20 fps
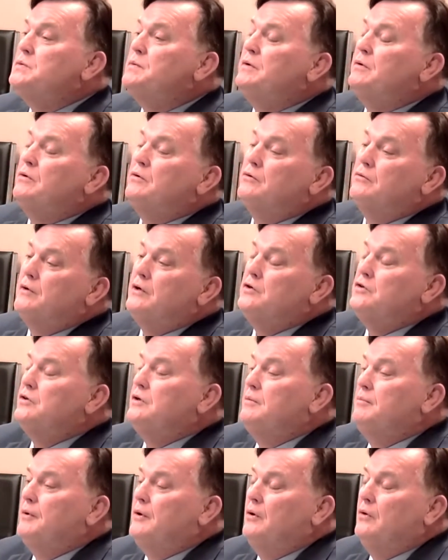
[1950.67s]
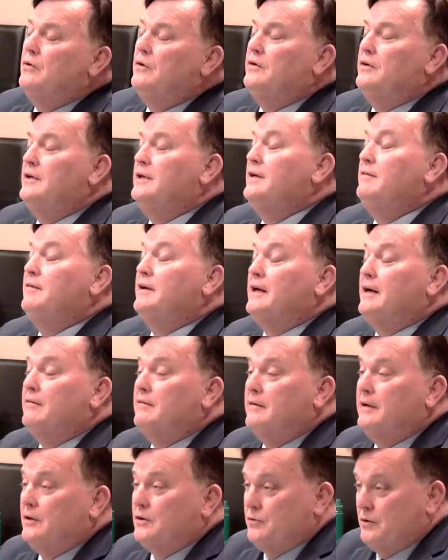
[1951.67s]
when it was originally built, didn't even have
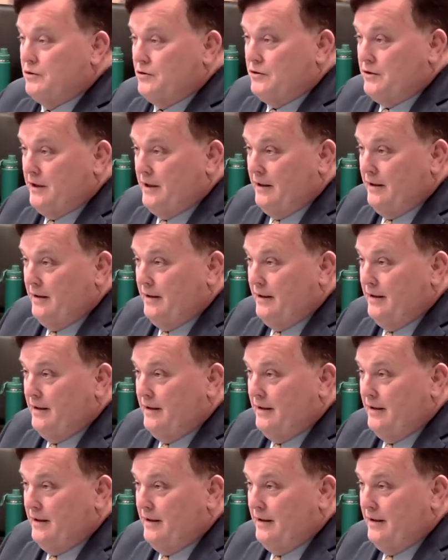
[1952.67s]
electricity.